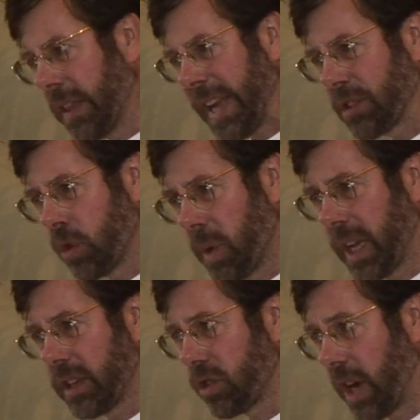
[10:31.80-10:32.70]
And that's what
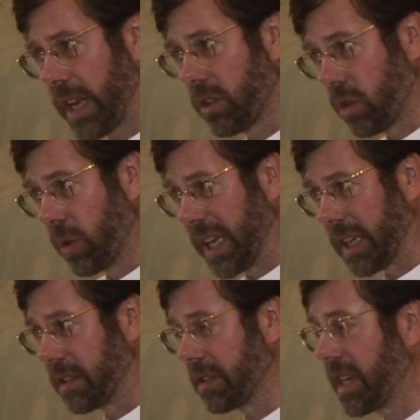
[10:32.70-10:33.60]
we're going to try and do
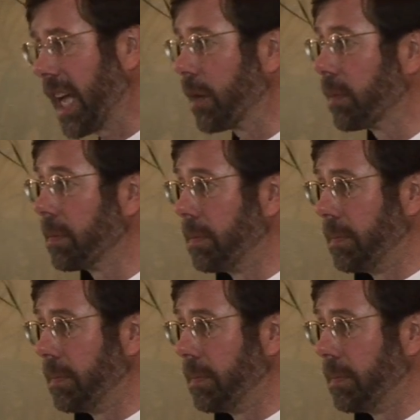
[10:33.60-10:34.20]
here today.